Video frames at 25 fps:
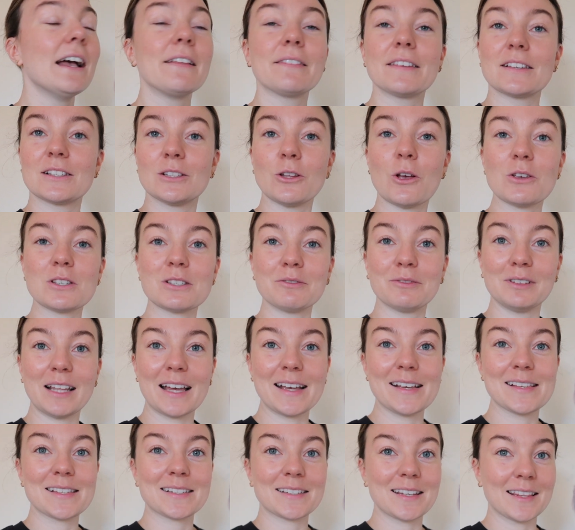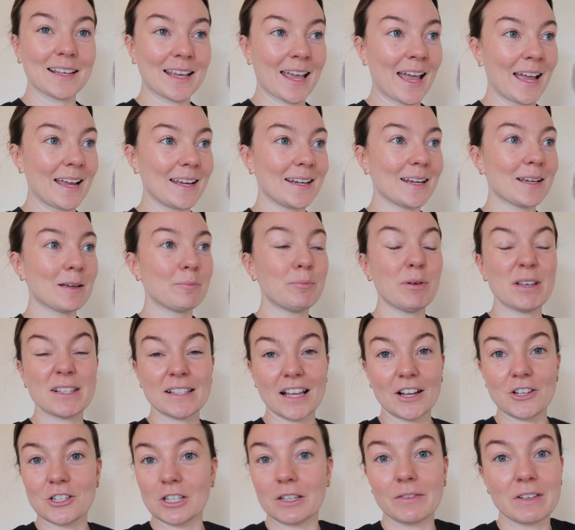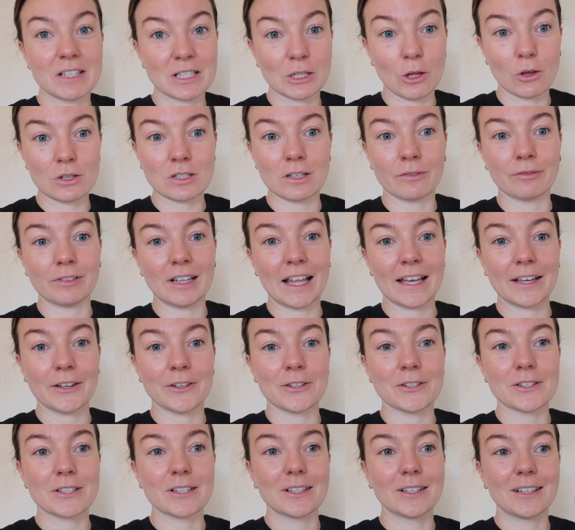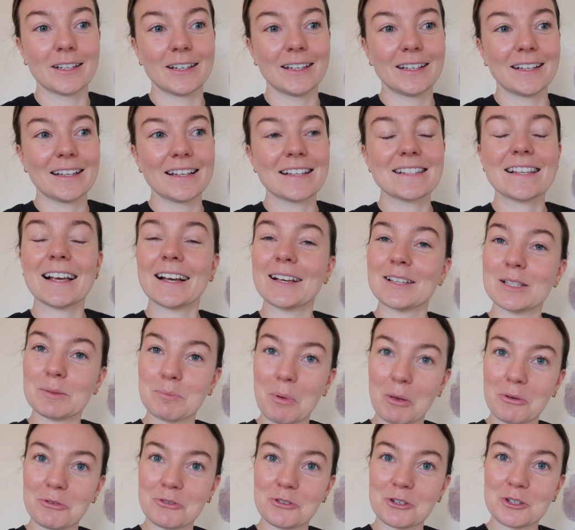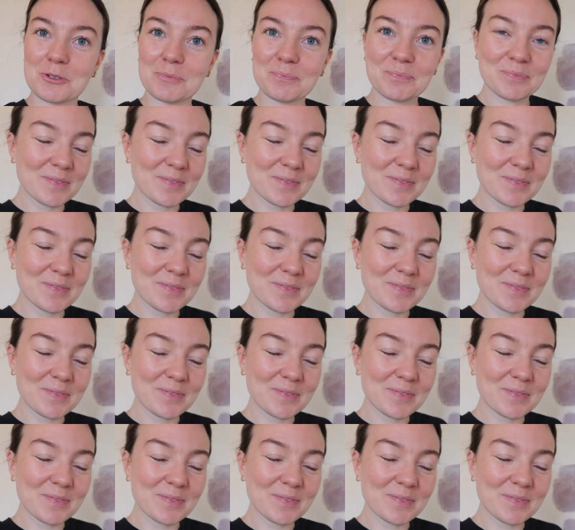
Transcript: There's lots of layers to the cake, but essentially there's lots of layers. It's like a sponge.